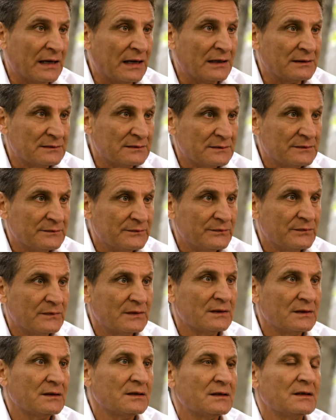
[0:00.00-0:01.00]
that.
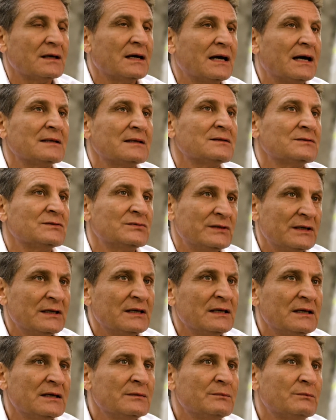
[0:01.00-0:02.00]
At
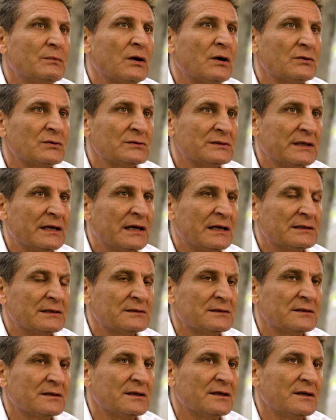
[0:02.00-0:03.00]
3E
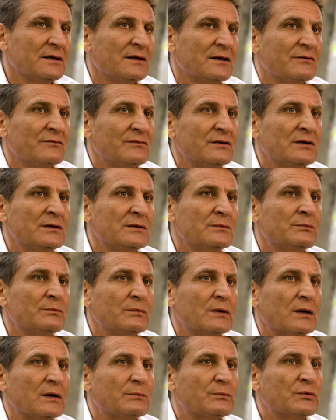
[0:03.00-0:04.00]
Biotech, we
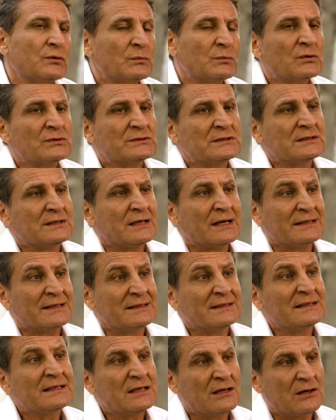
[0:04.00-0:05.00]
promote an
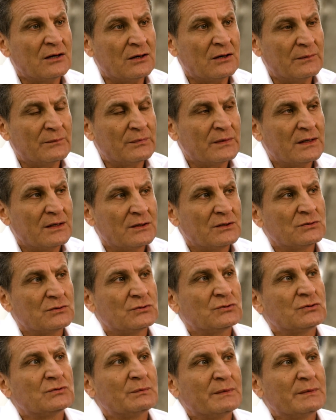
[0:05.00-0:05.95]
idea to